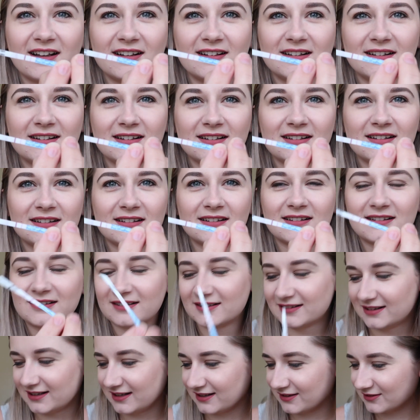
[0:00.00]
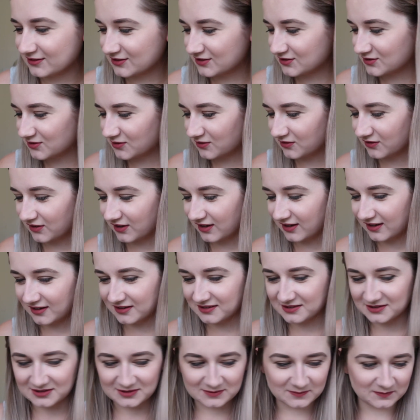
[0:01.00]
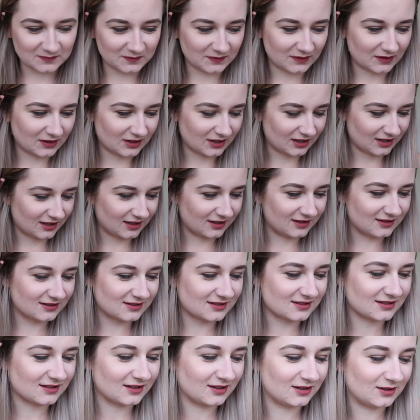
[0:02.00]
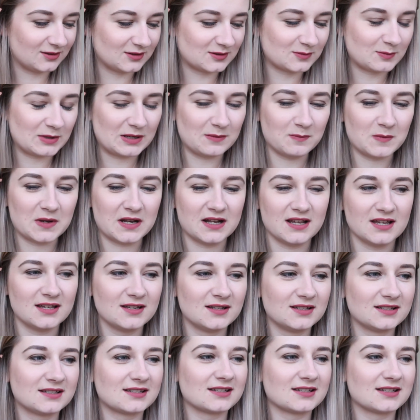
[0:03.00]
How strong that is. Okay, so it's been a minute.